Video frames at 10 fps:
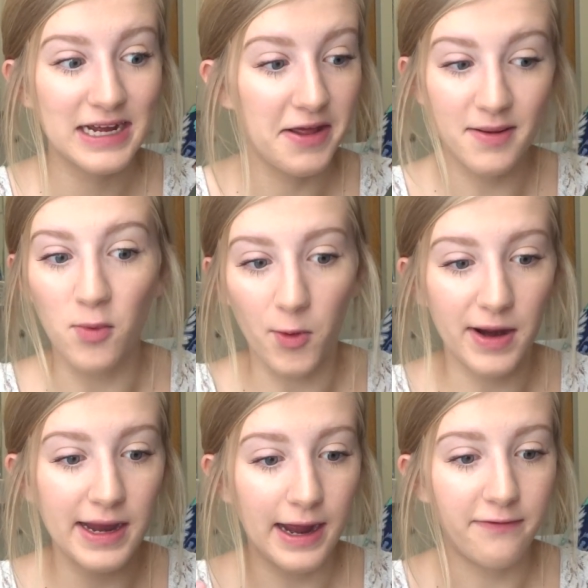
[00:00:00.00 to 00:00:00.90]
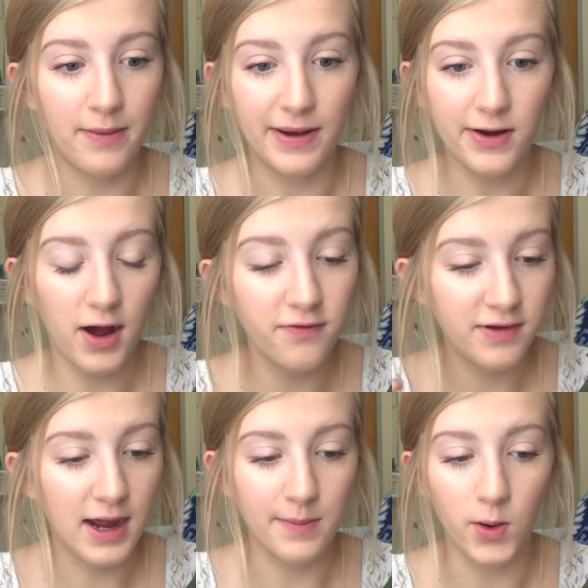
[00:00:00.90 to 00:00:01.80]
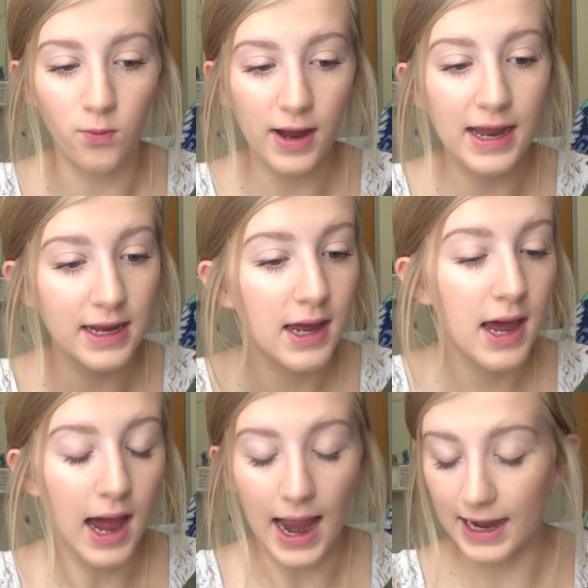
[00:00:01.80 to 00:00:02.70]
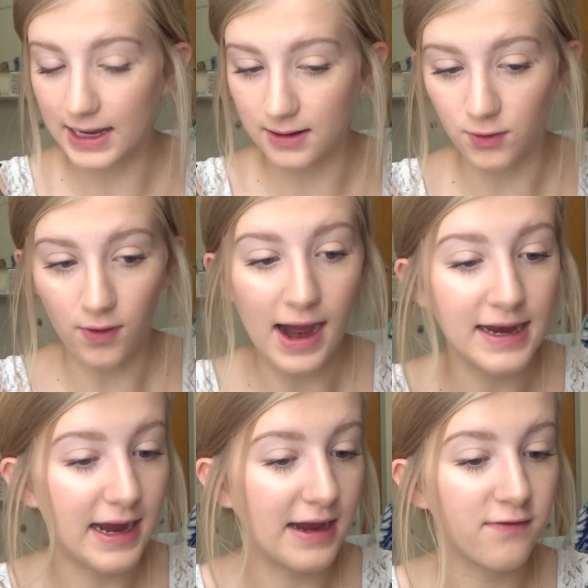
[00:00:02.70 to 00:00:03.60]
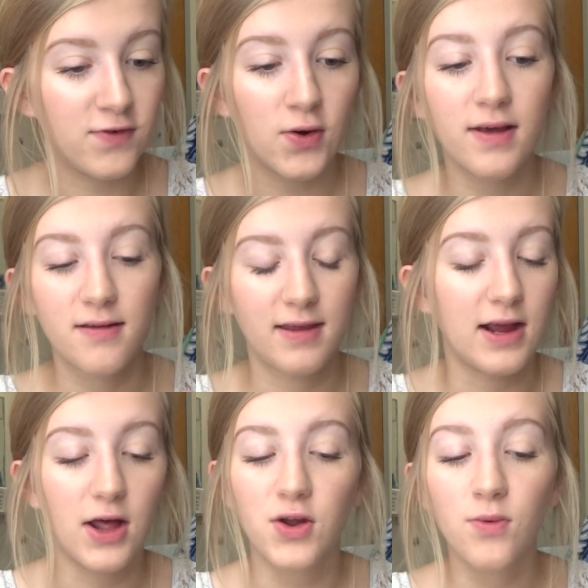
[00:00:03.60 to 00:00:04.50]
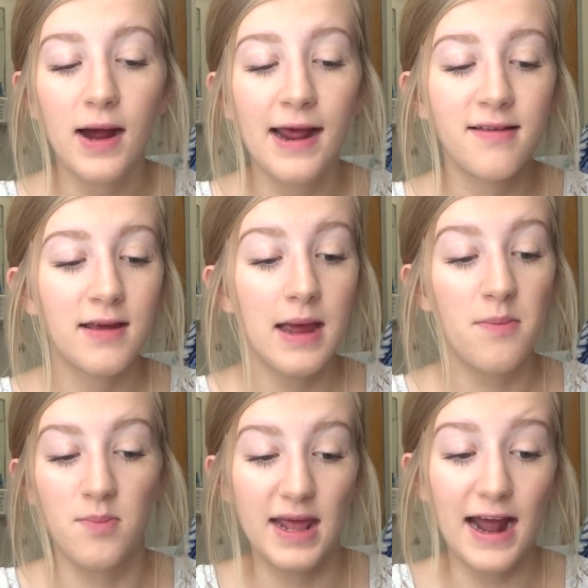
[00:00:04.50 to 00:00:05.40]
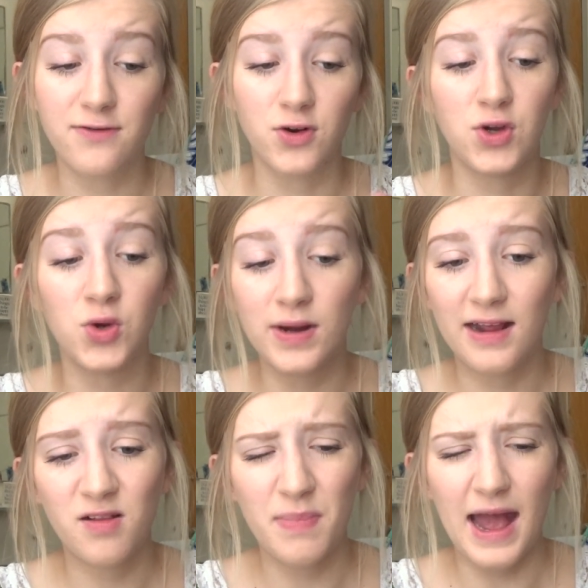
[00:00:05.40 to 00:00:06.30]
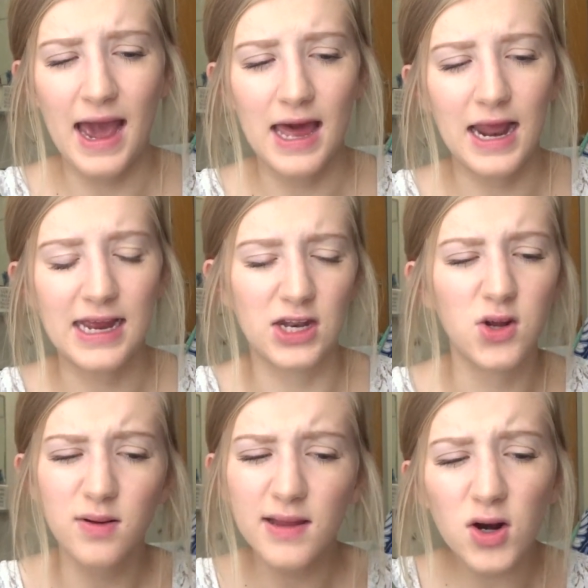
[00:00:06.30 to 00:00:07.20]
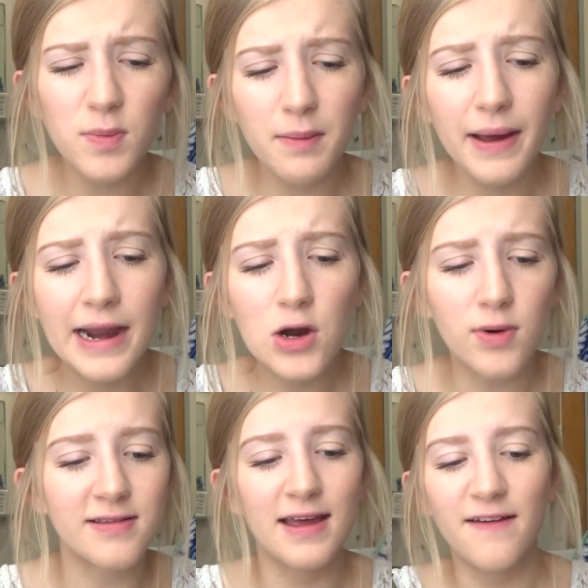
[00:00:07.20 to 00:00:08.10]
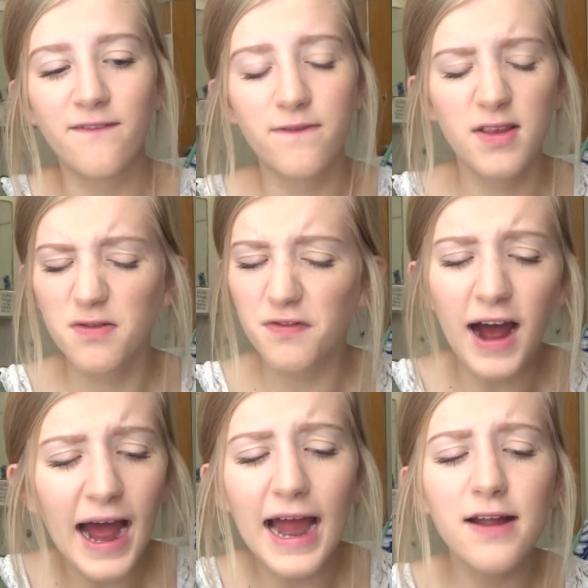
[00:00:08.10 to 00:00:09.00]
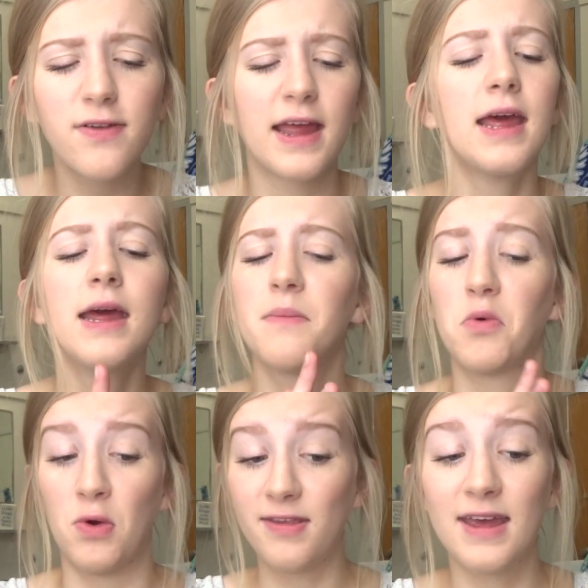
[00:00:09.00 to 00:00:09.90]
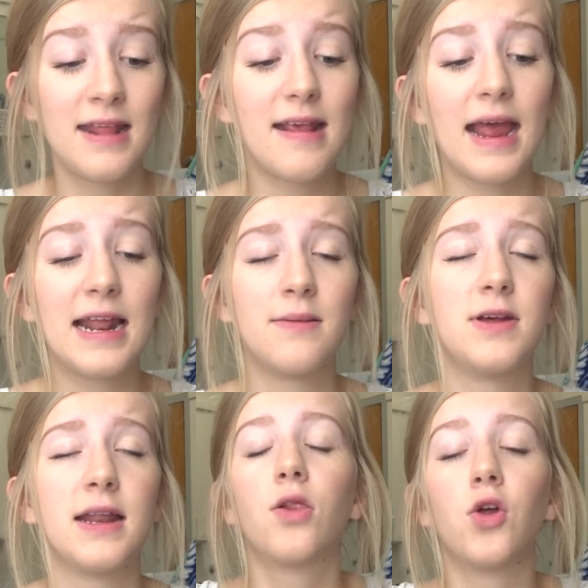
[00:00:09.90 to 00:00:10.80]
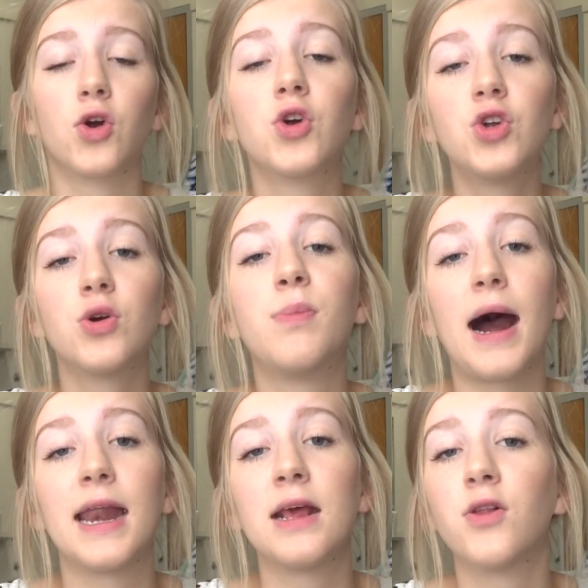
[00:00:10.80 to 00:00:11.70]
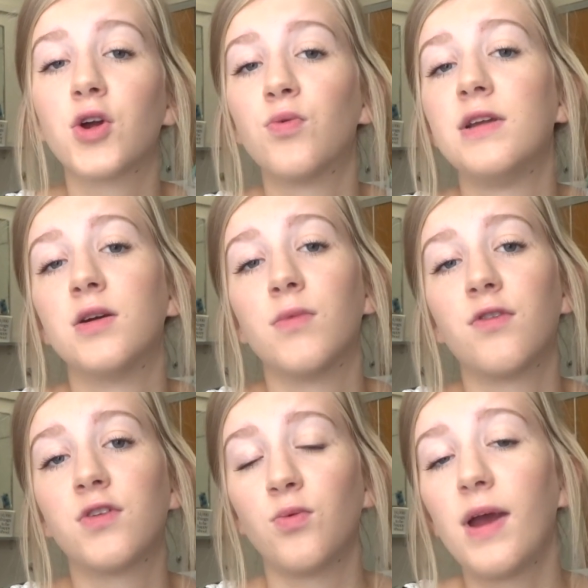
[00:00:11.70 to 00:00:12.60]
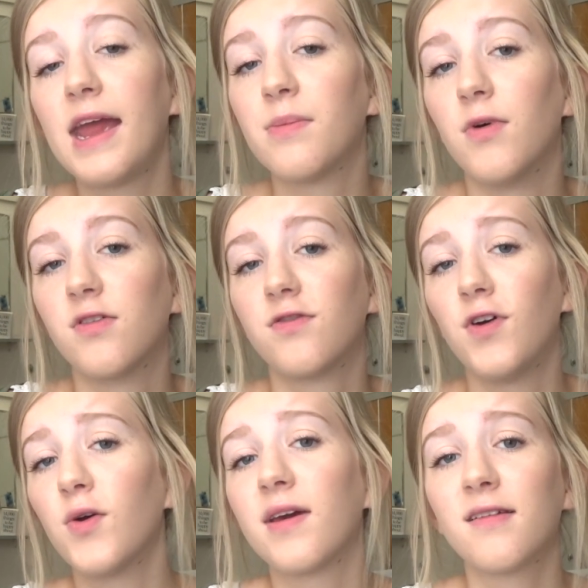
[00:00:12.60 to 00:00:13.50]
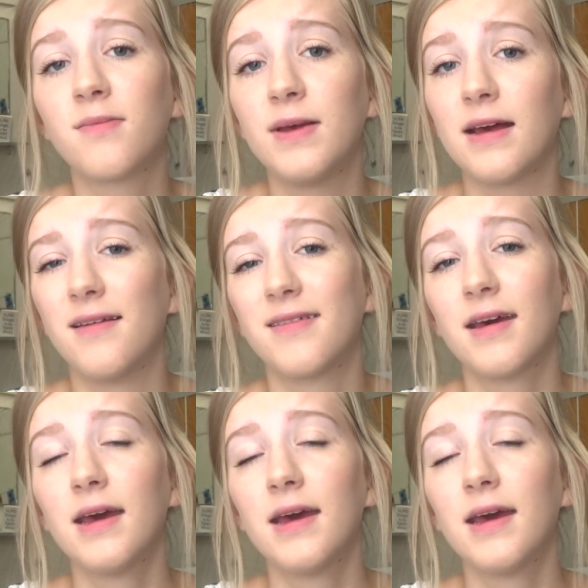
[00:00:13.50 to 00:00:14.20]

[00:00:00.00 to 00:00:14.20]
in the morning, I've had my coffee, I'm awake, I can grind, I can focus. Like otherwise, mid-afternoon gets bad. I can do a little bit better once it hits 5, like, but once it hits 8, I'm done. Learn your body, learn when you're most awake, most focused, because